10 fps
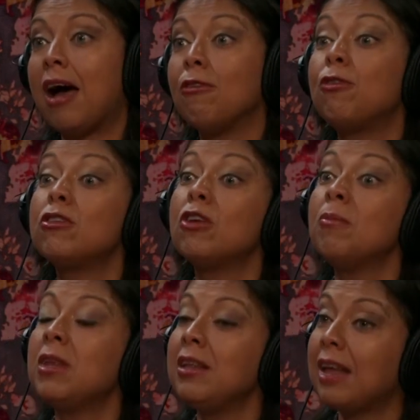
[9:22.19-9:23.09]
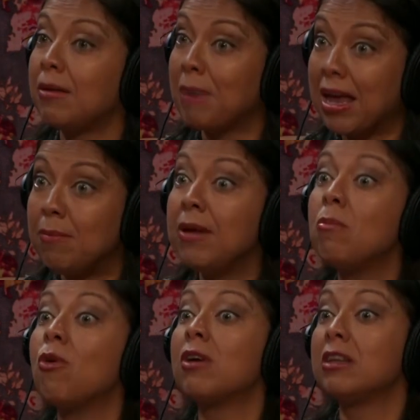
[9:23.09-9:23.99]
for something that might be
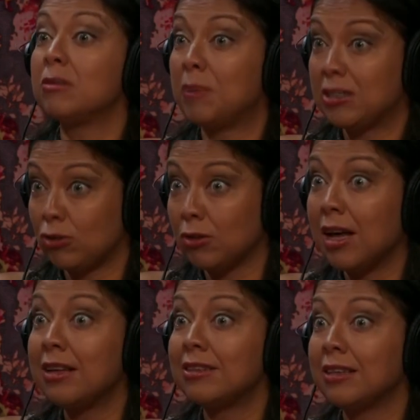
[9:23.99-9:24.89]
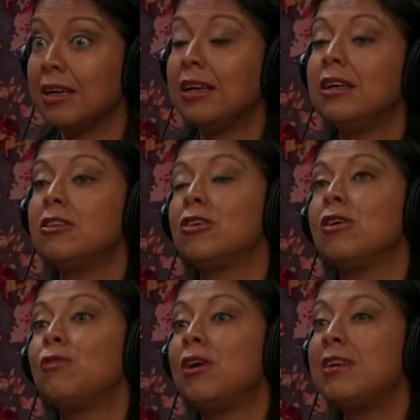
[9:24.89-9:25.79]
more specialized. So
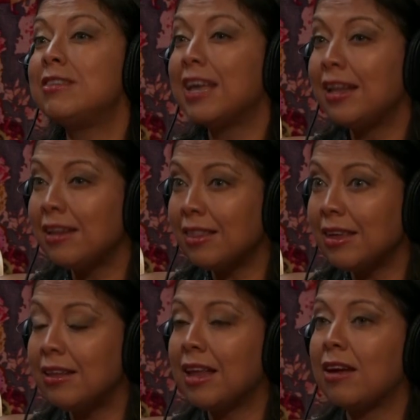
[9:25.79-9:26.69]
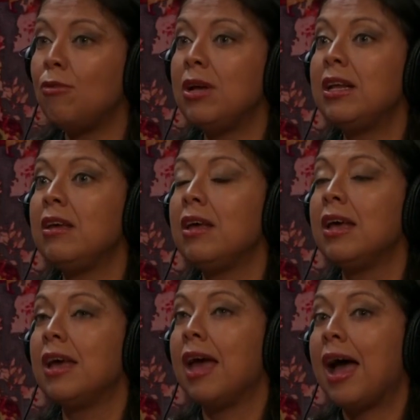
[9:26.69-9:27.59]
if there is anything that really
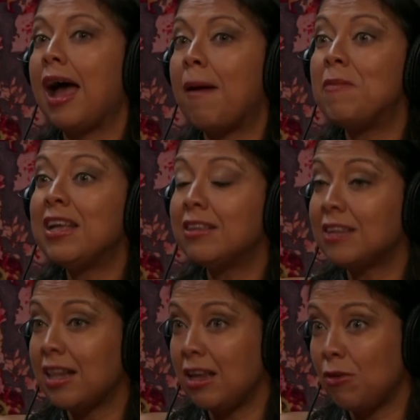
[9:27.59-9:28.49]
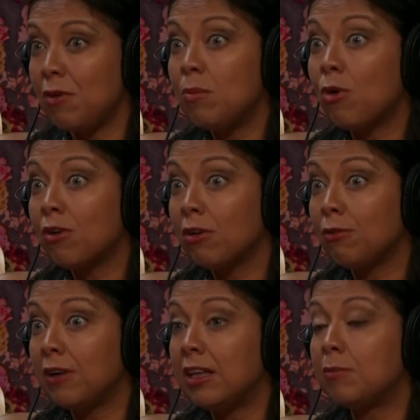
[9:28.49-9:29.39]
needs a little bit more
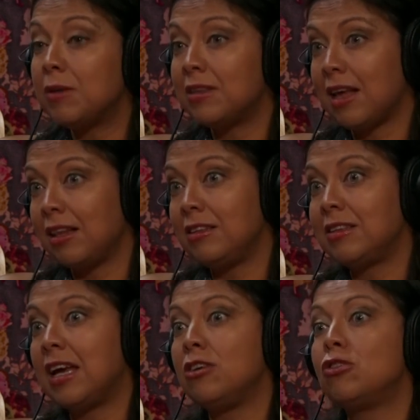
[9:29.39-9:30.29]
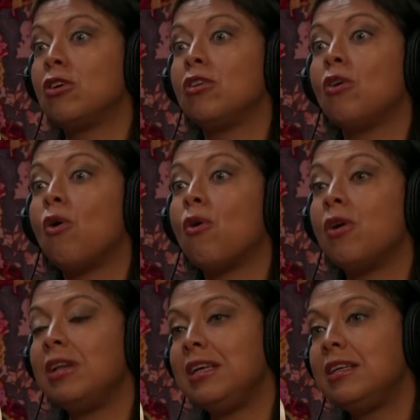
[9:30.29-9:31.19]
of a specialization, or
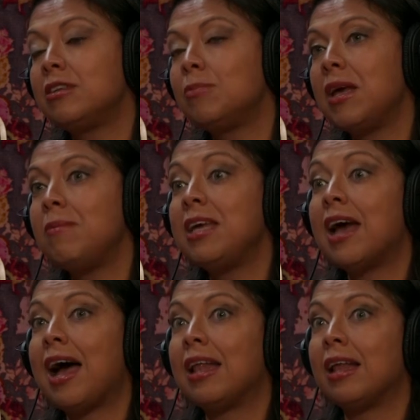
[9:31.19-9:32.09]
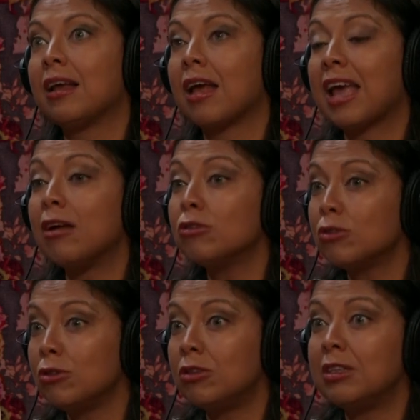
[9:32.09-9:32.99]
needs maybe a
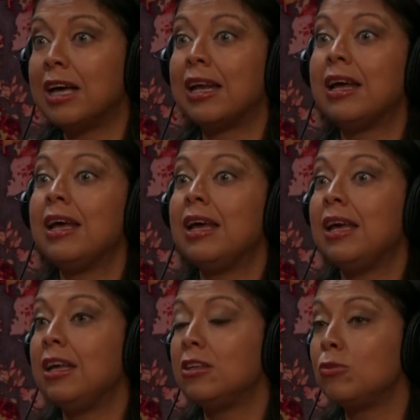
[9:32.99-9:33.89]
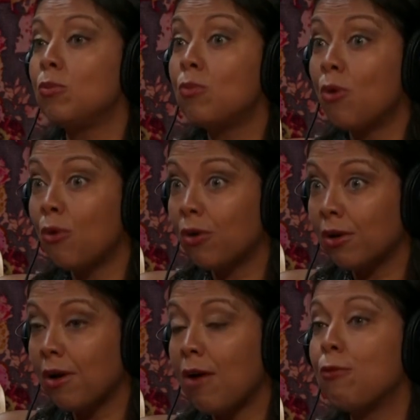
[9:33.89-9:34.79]
counselor that is
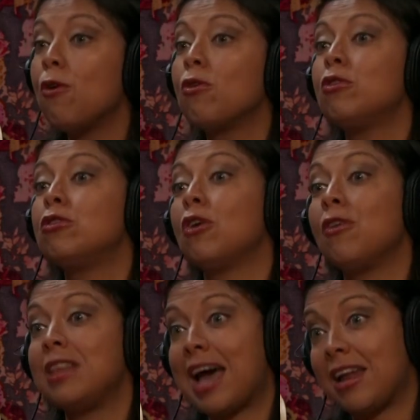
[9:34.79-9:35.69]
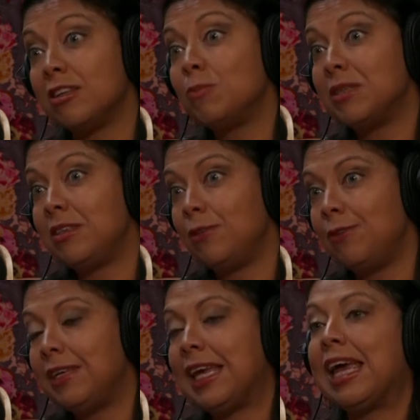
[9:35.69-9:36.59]
more a focus on that
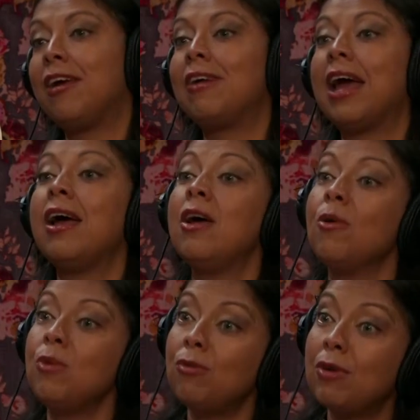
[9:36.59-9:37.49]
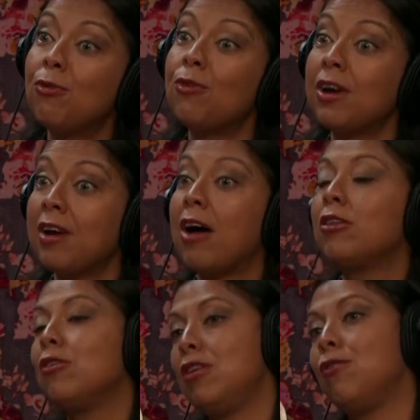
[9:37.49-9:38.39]
specific area, we refer out
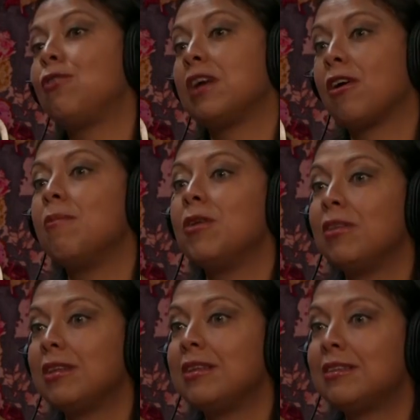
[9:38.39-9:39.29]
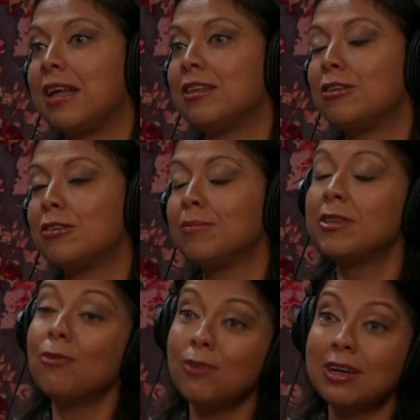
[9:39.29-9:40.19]
to different community centers.
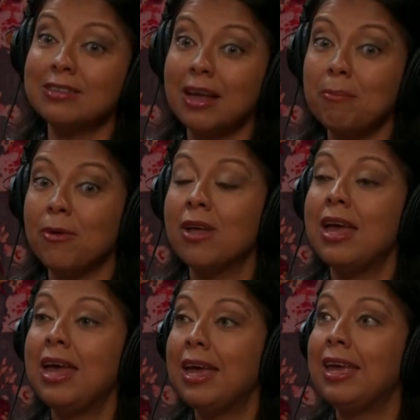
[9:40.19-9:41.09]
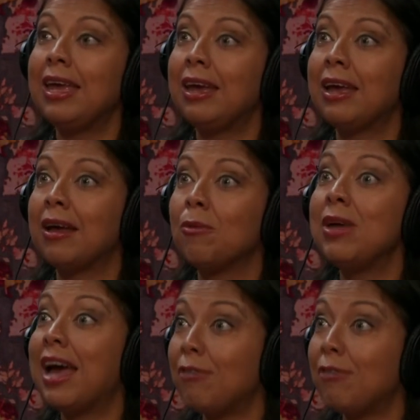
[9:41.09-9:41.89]
So, for example, we have